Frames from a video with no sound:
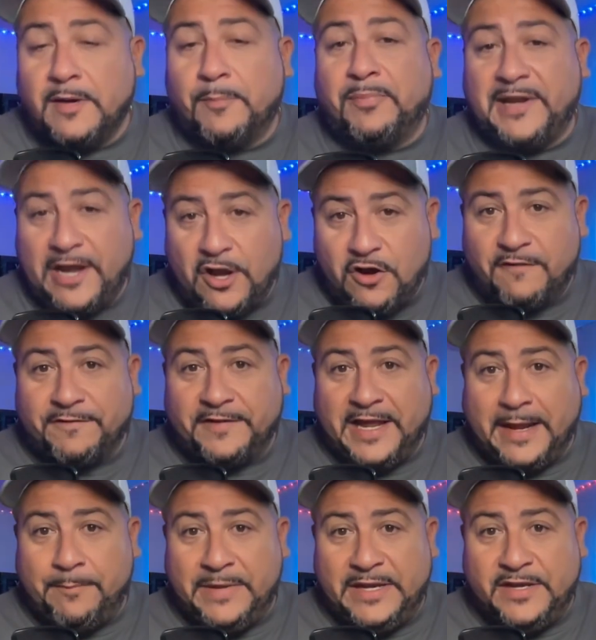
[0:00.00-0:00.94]
a playoff
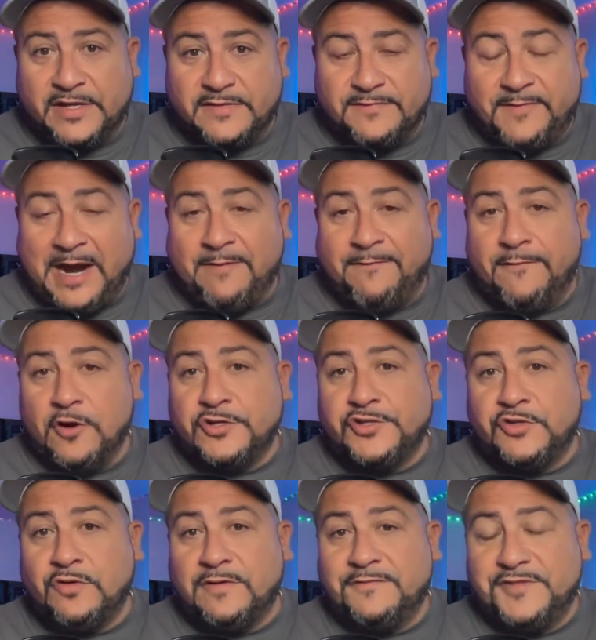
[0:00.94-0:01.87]
game because by
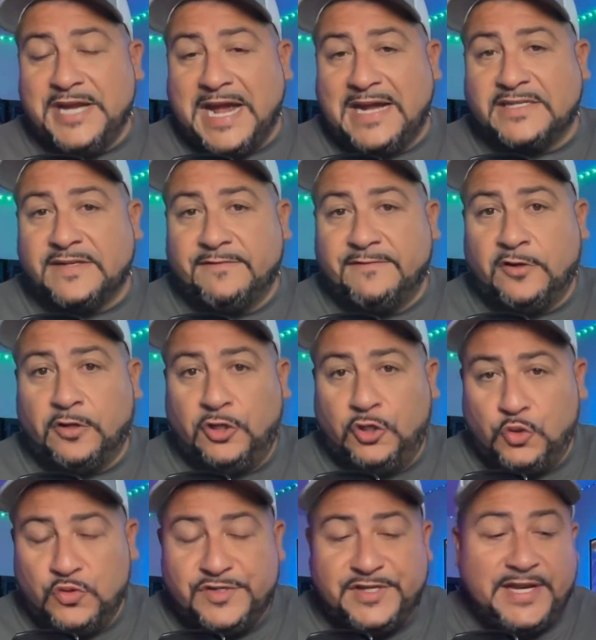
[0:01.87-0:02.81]
virtue of Jacksonville
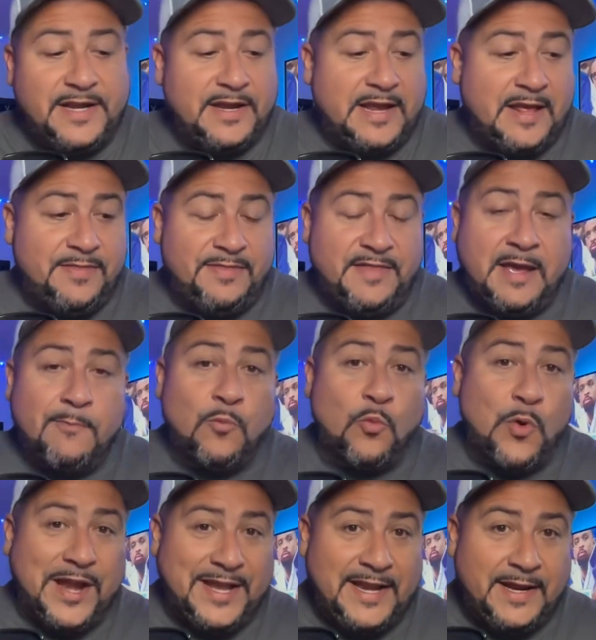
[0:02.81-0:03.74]
losing and them
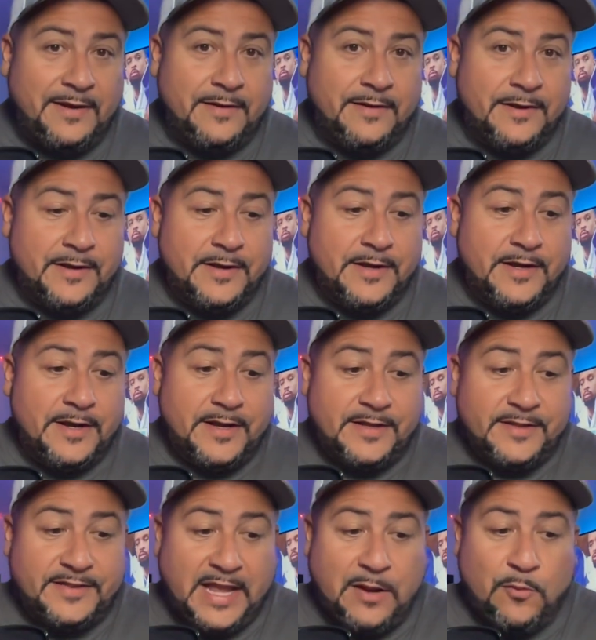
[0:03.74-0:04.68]
winning,
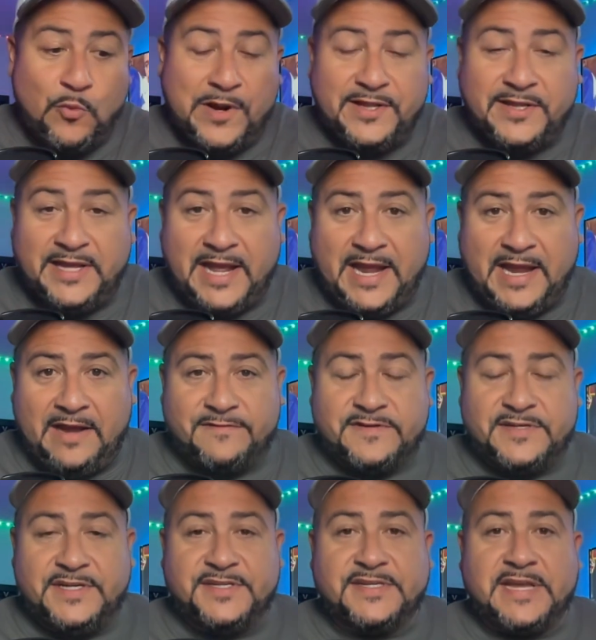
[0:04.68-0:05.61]
they win the
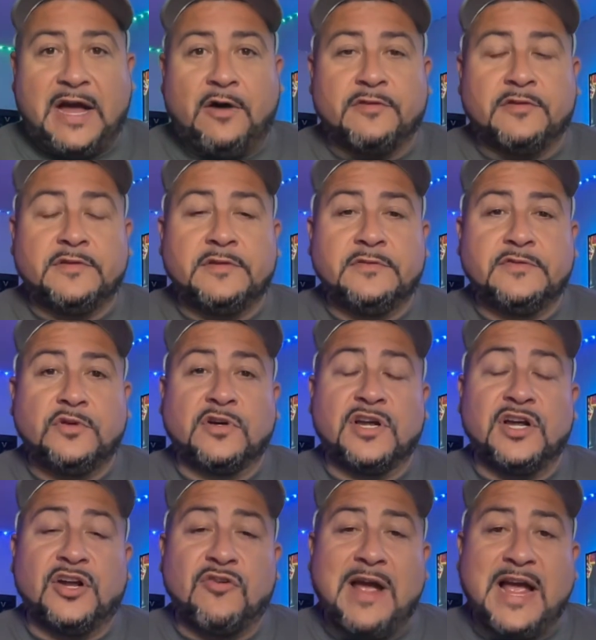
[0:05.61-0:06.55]
AFC South. So
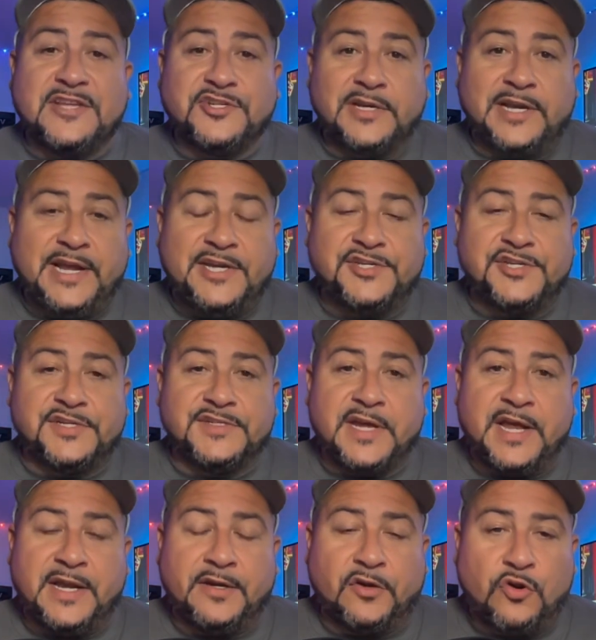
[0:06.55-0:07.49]
congratulations
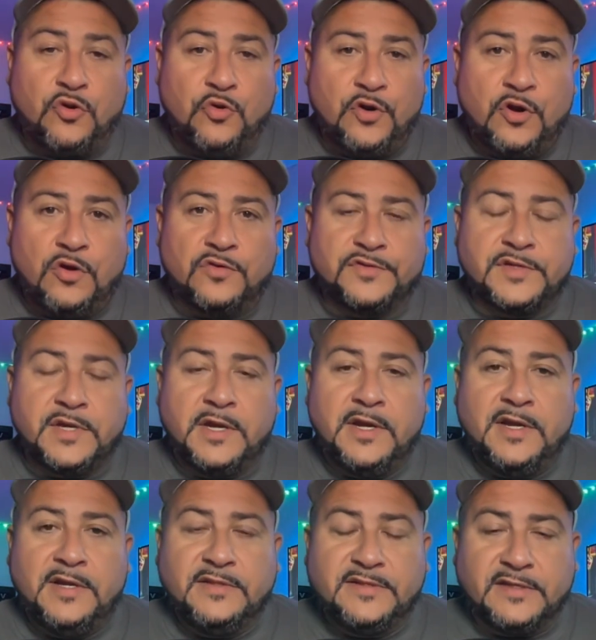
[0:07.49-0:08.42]
and kudos
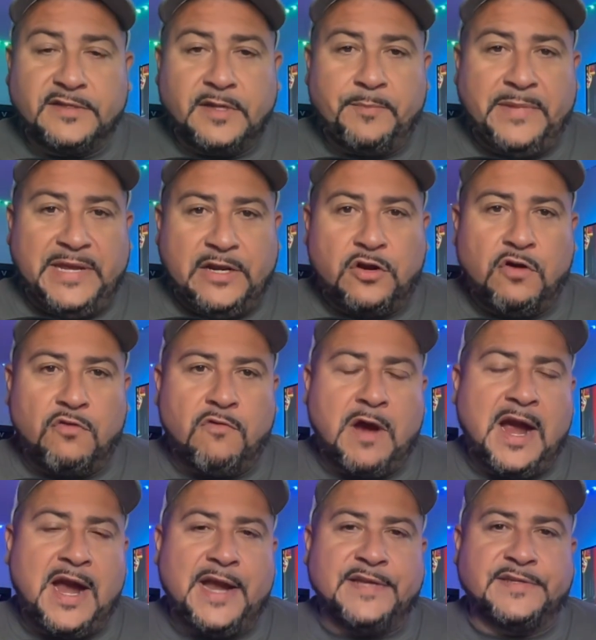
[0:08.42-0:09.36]
to DeMeco
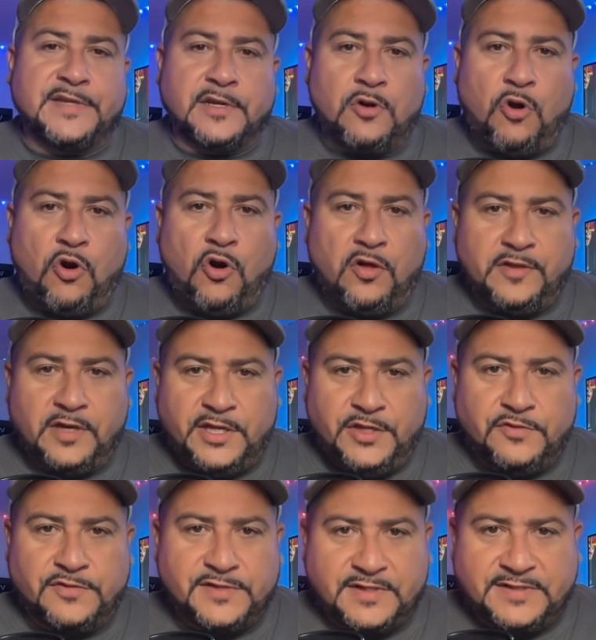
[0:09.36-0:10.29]
Ryans and all the
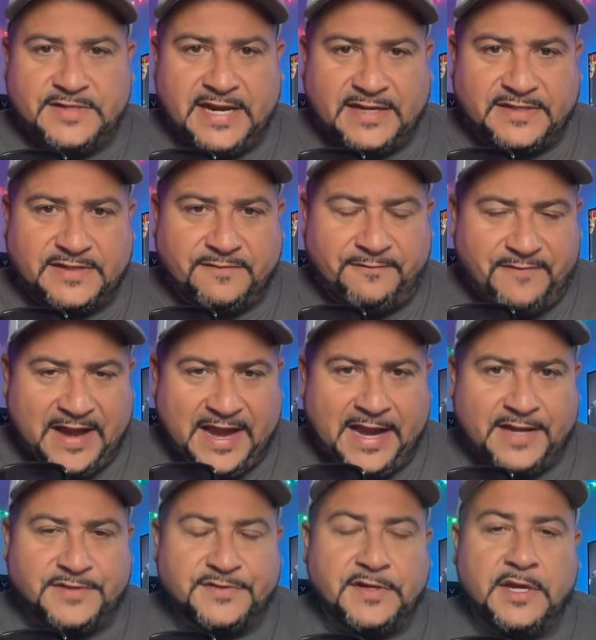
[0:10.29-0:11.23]
Houston Texan
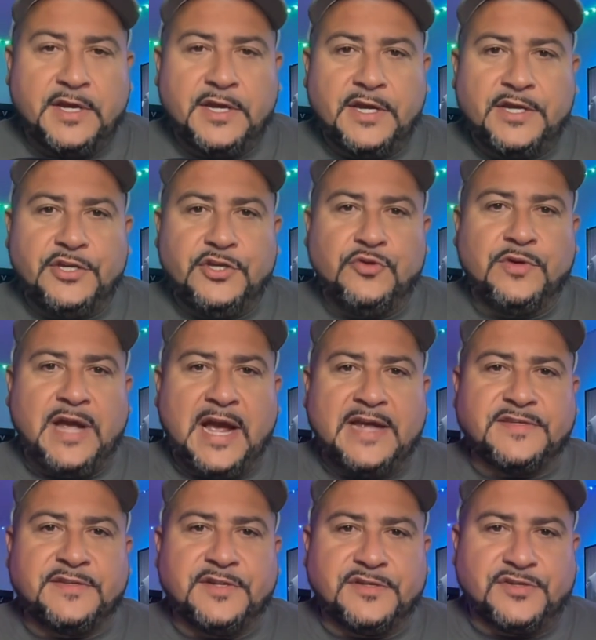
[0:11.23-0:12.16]
fans. You
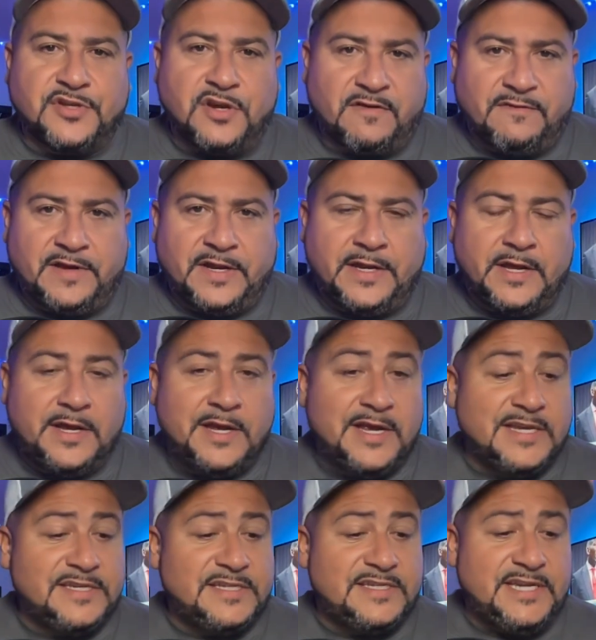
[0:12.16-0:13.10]
guys deserve it.
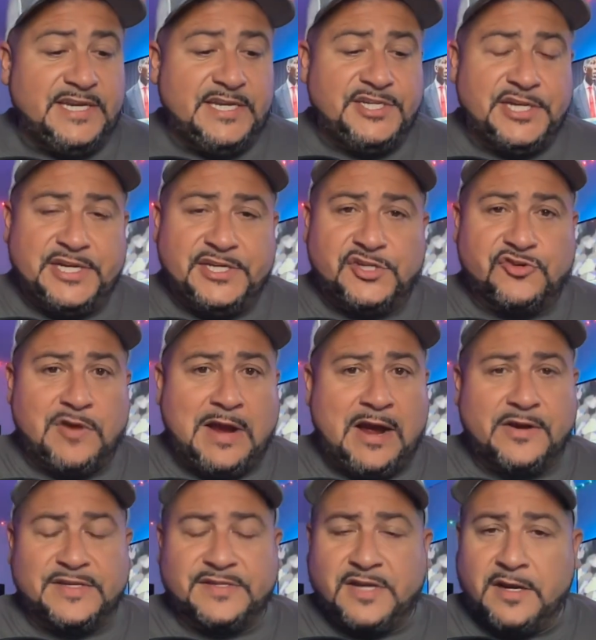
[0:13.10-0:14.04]
CJ
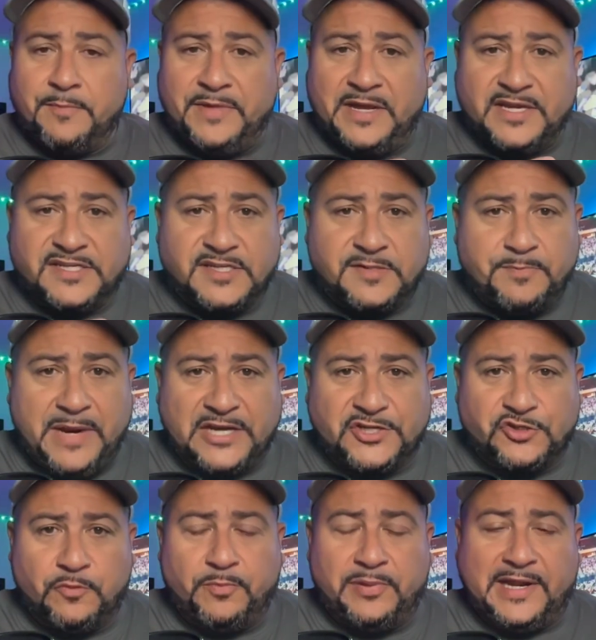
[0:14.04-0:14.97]
Stroud is going to be a
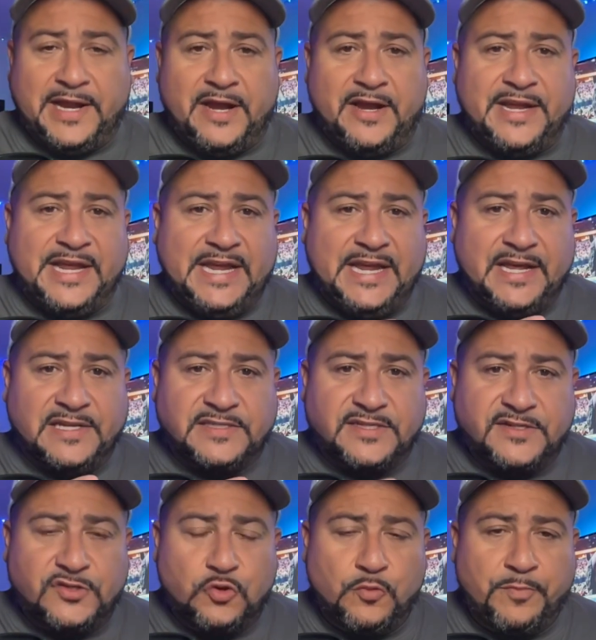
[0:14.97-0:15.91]
special player. He is
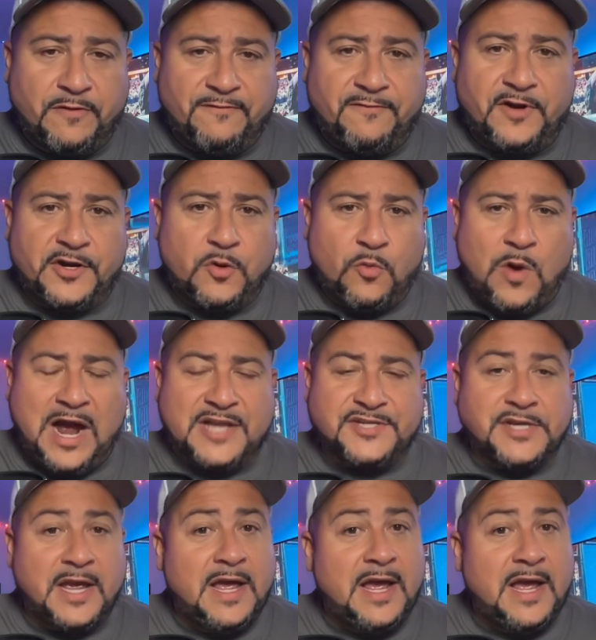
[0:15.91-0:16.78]
super fun to watch.